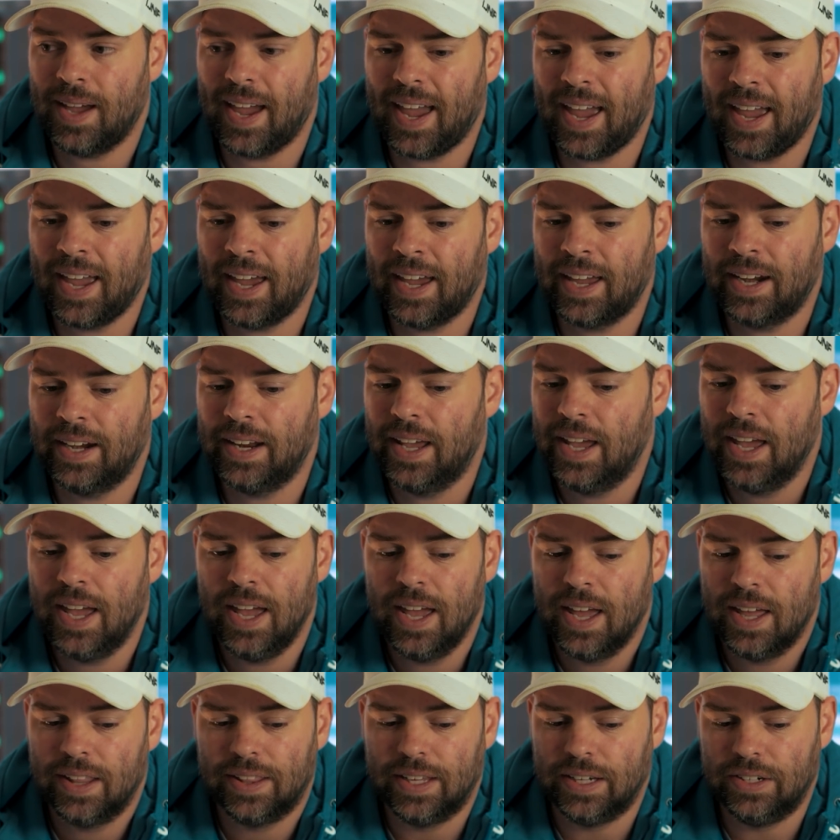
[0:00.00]
And
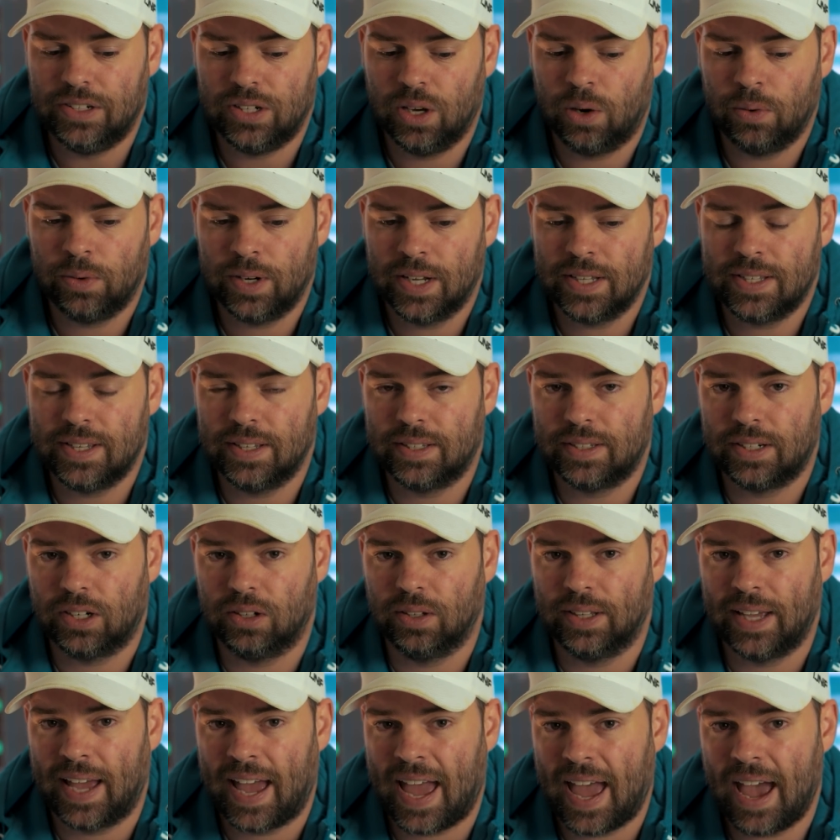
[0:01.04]
they don't
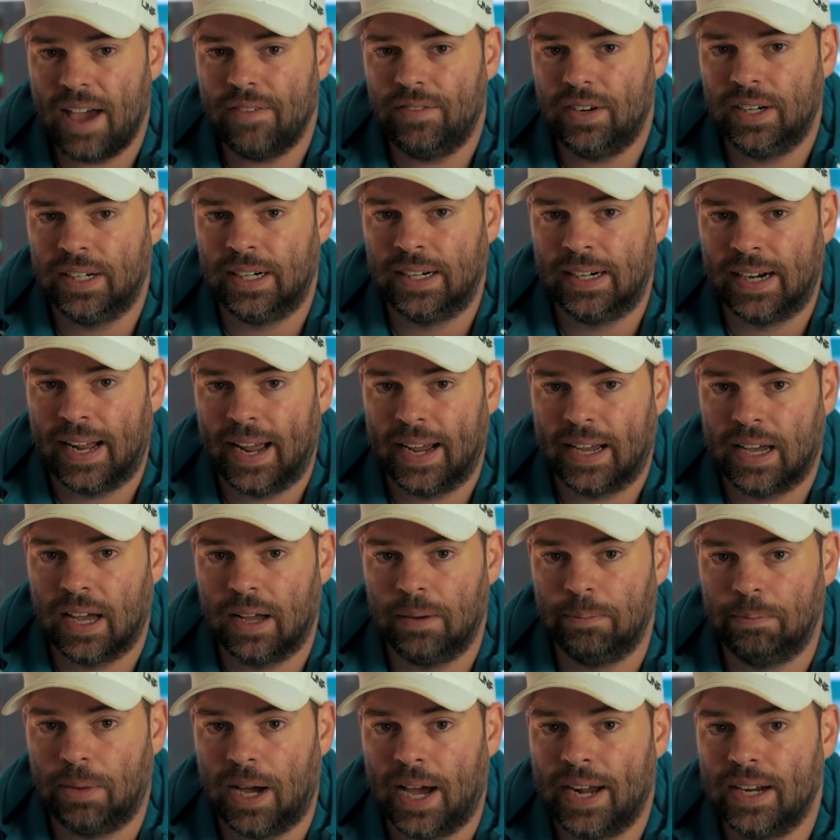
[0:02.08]
necessarily have it in a
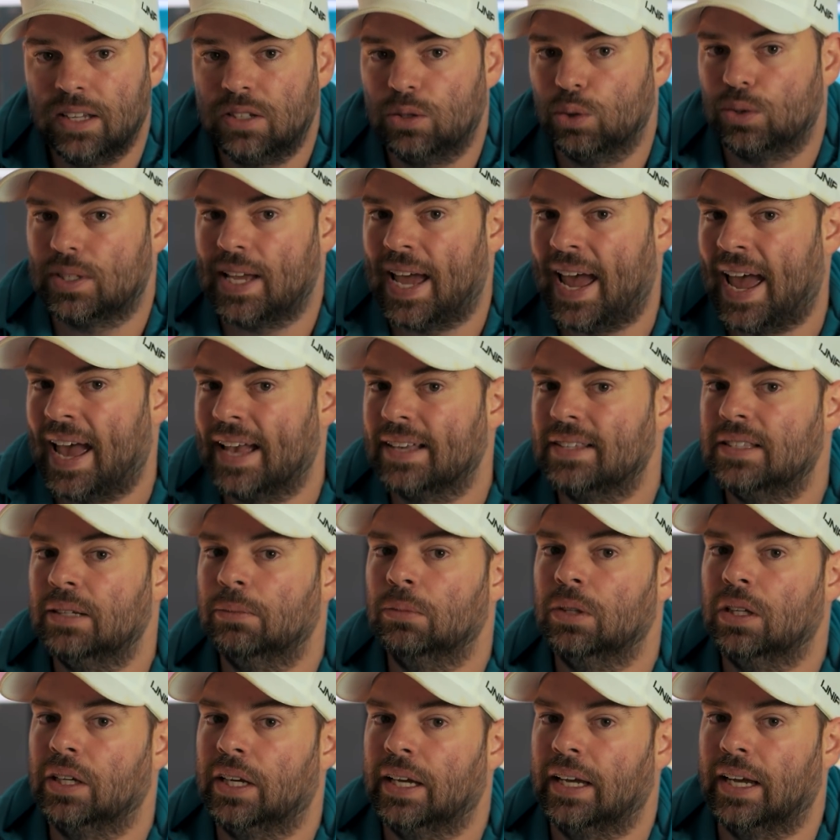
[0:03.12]
Nikon body, so it has
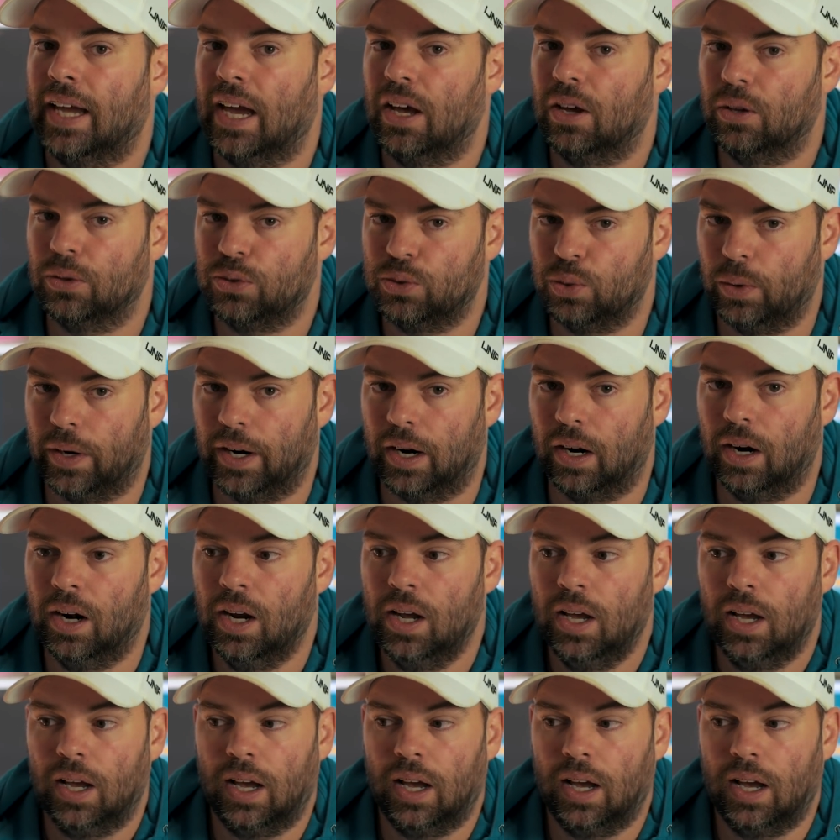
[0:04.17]
them looking elsewhere.